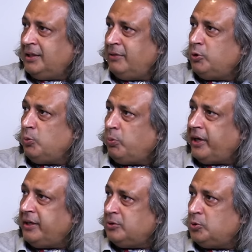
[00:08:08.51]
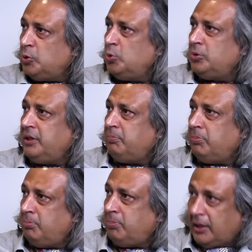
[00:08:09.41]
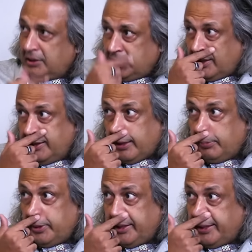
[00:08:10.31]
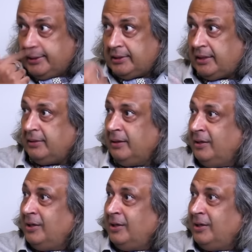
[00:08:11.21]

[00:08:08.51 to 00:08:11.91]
they would operate through the Pakistani army and ISI.